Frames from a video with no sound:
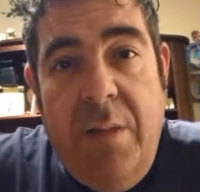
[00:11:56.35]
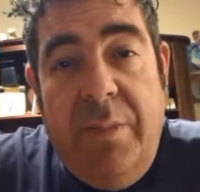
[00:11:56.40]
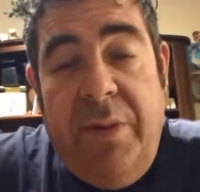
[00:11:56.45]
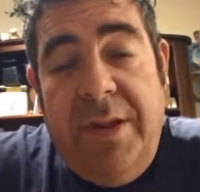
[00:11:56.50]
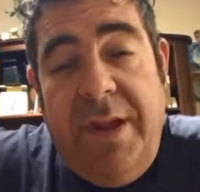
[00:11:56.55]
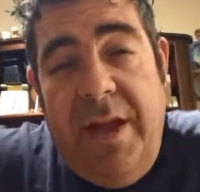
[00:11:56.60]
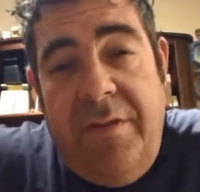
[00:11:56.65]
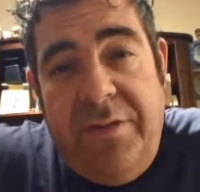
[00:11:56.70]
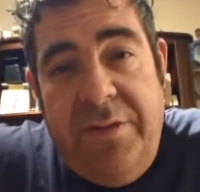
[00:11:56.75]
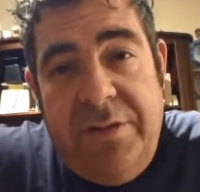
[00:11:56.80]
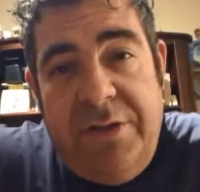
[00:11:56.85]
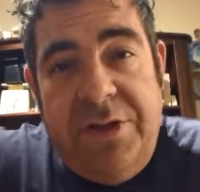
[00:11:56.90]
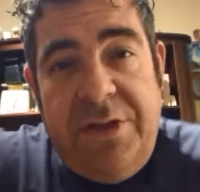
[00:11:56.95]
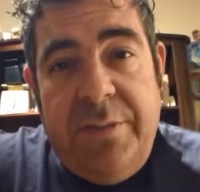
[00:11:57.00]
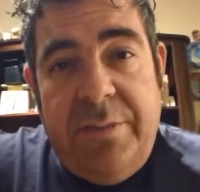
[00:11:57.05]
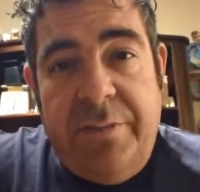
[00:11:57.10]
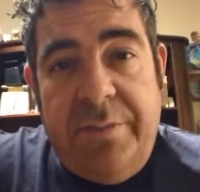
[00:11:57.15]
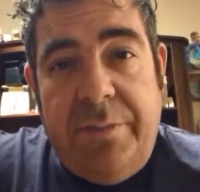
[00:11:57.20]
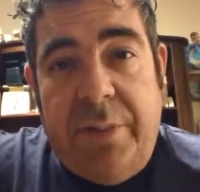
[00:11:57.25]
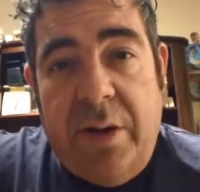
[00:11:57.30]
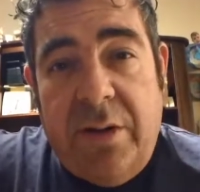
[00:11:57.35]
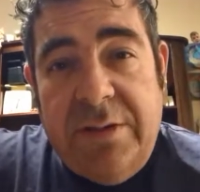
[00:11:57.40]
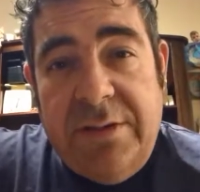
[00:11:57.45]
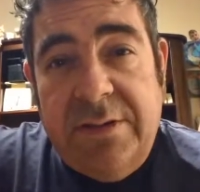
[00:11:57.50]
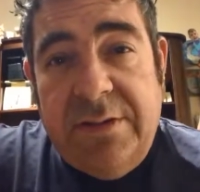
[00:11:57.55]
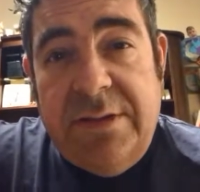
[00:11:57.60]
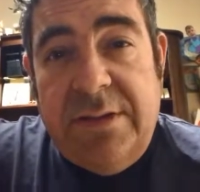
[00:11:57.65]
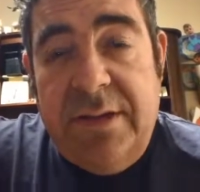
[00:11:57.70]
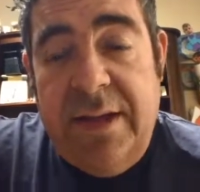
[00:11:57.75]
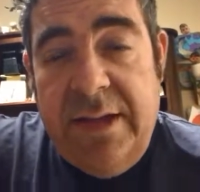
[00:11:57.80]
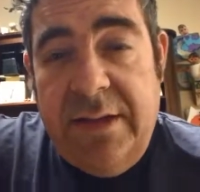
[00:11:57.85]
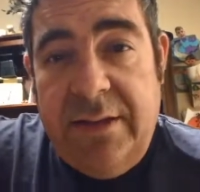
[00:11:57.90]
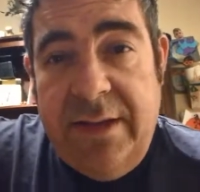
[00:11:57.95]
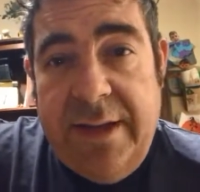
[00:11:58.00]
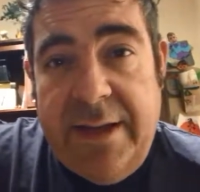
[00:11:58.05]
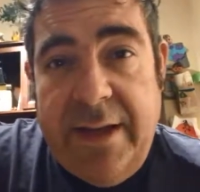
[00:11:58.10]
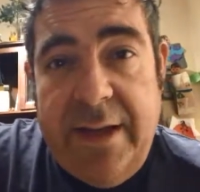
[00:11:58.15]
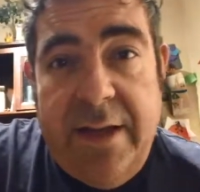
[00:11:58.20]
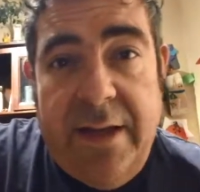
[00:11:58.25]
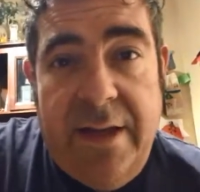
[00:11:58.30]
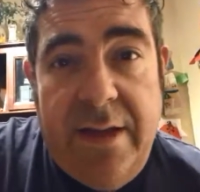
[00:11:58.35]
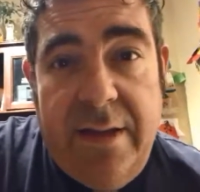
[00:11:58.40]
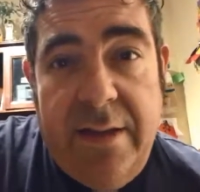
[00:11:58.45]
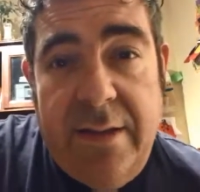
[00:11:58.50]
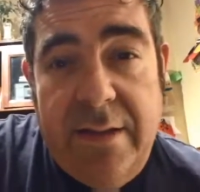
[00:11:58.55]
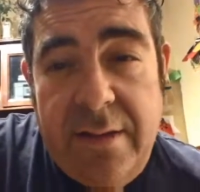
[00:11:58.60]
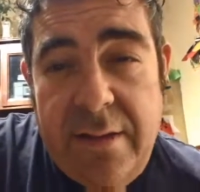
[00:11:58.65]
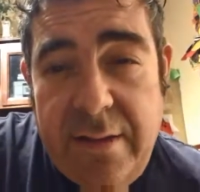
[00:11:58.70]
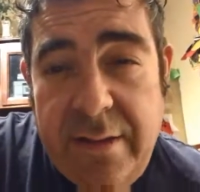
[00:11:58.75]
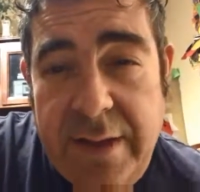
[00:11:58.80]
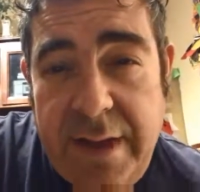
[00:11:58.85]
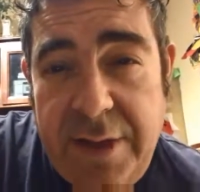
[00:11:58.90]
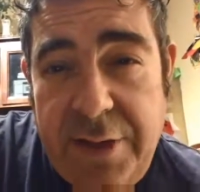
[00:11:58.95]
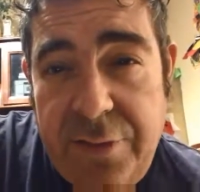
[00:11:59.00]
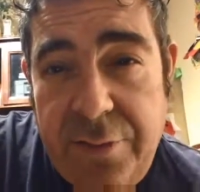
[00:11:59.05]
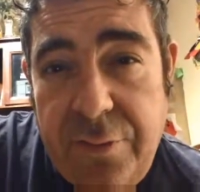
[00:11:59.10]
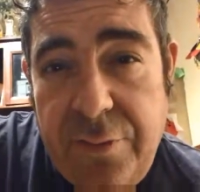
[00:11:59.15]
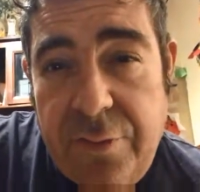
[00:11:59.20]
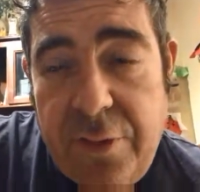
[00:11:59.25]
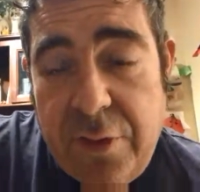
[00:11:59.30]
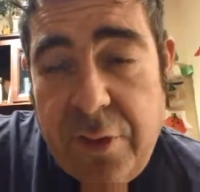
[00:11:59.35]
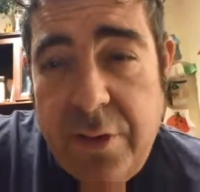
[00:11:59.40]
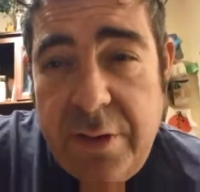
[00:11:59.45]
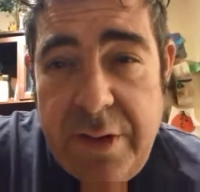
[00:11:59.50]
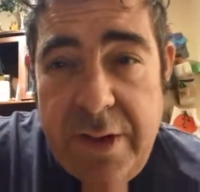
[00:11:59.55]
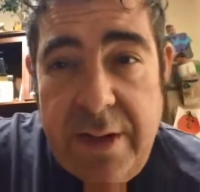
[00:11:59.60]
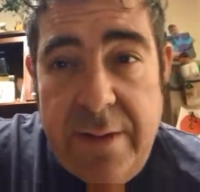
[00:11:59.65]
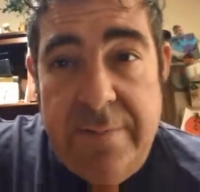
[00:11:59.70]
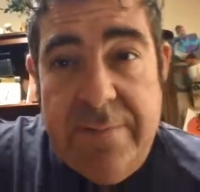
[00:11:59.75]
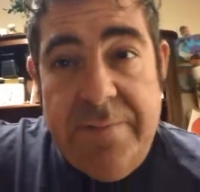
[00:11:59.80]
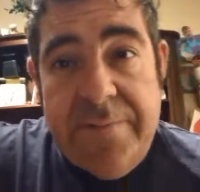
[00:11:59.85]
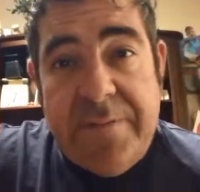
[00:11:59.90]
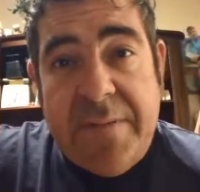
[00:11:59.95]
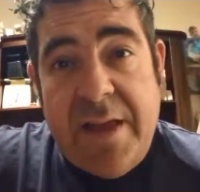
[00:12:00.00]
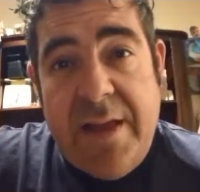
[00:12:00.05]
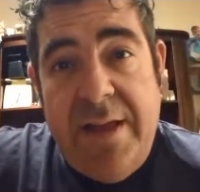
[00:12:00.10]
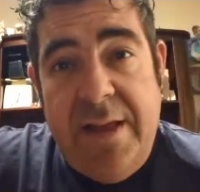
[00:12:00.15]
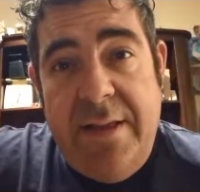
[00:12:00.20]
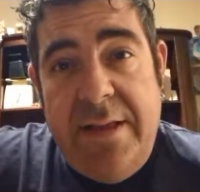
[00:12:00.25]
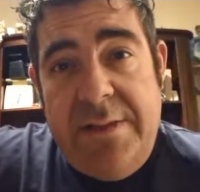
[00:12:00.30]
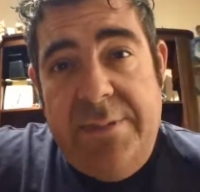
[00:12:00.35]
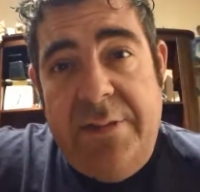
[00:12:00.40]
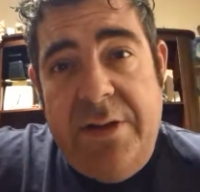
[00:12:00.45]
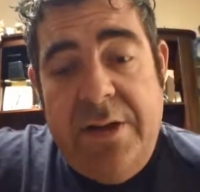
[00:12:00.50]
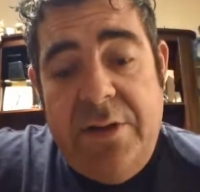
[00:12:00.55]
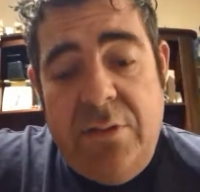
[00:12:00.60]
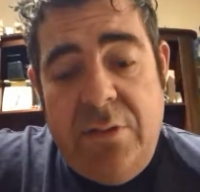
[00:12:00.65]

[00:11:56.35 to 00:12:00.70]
But yeah, if those ship parcel select like they do currently, that's pretty